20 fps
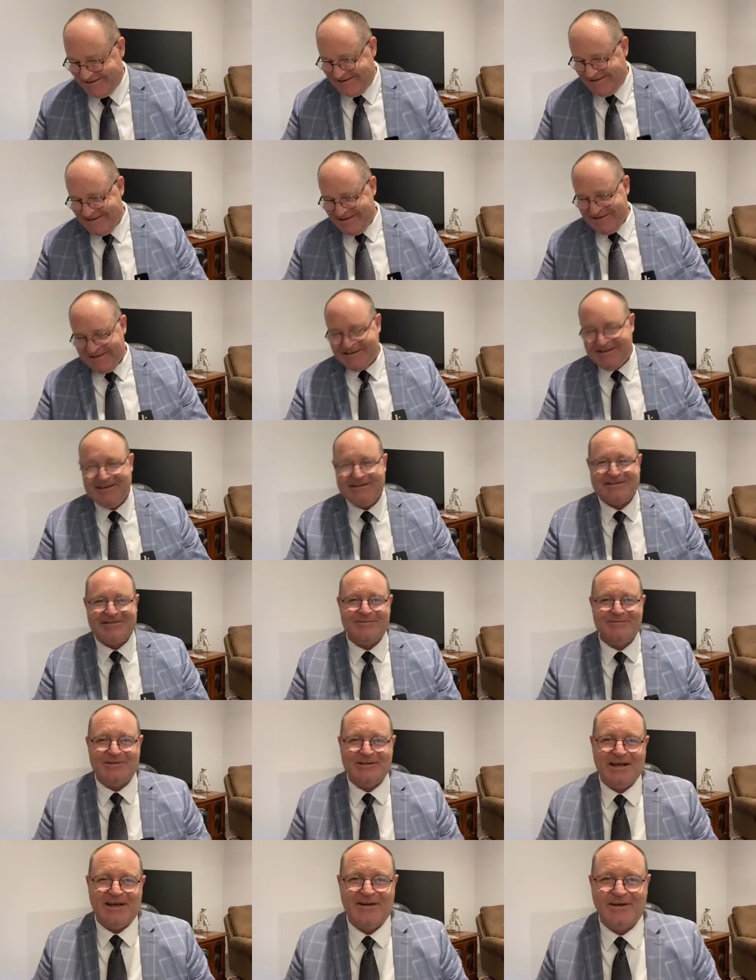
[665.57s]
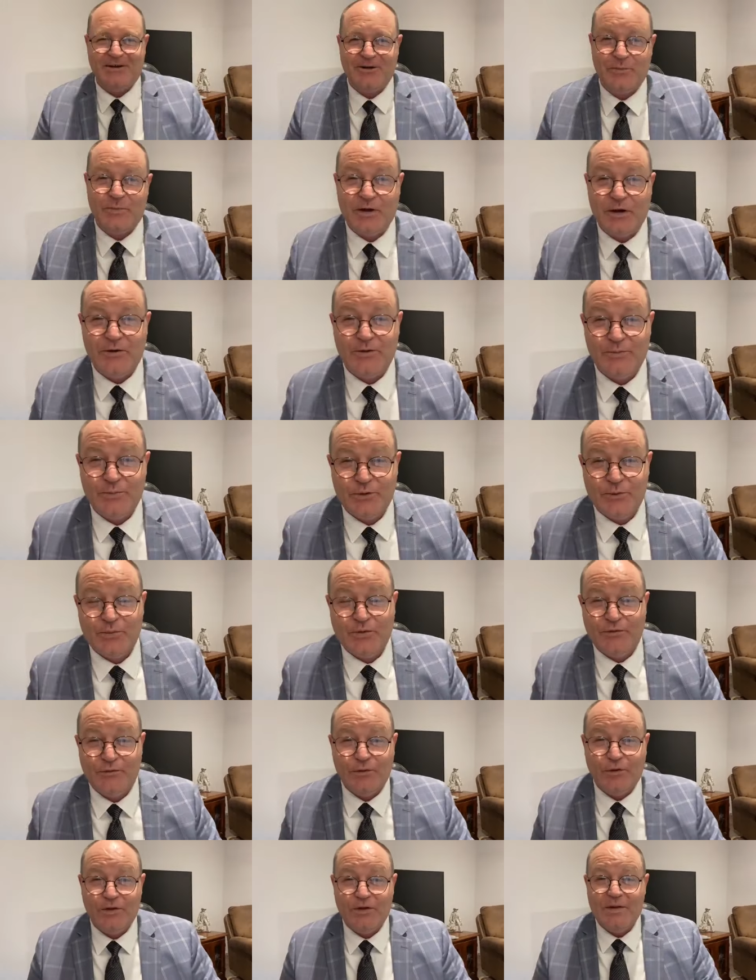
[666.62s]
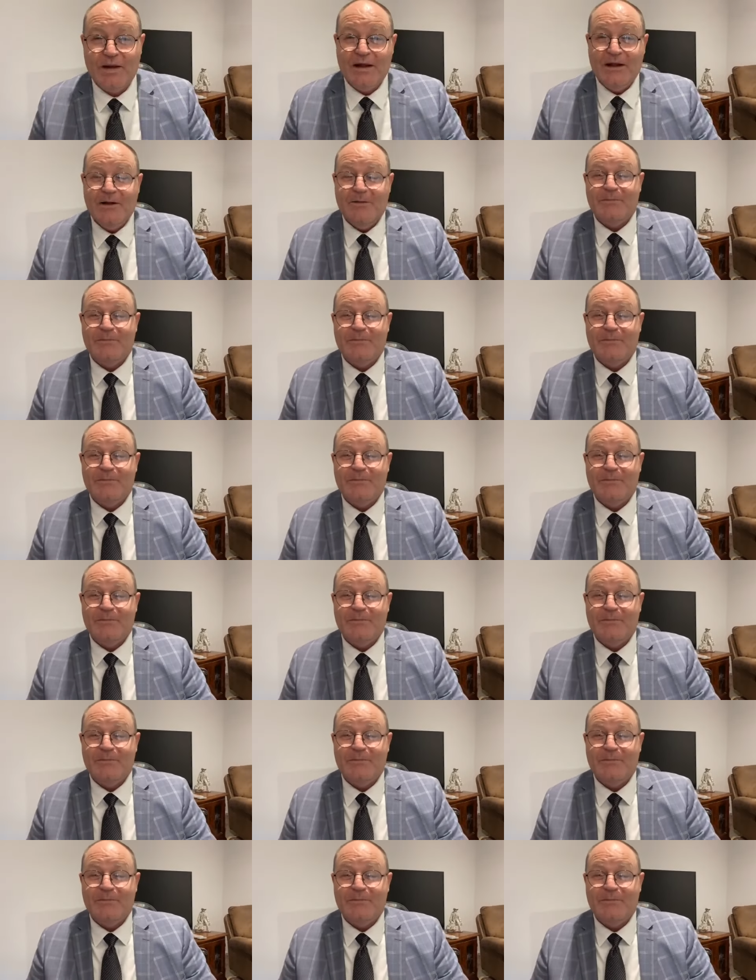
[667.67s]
get, get, some Taco Bell and put before them.